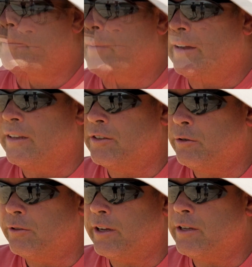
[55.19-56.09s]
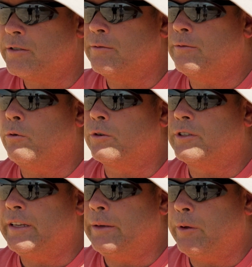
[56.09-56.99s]
Back in
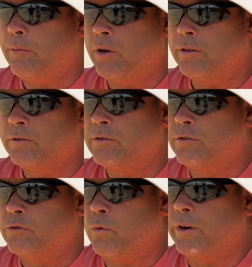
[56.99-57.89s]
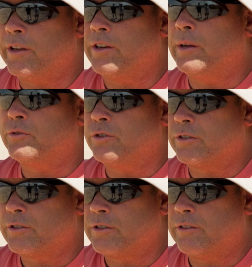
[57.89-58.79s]
2014, we bought 20 dump
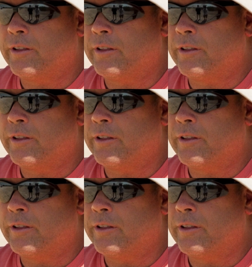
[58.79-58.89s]
trucks.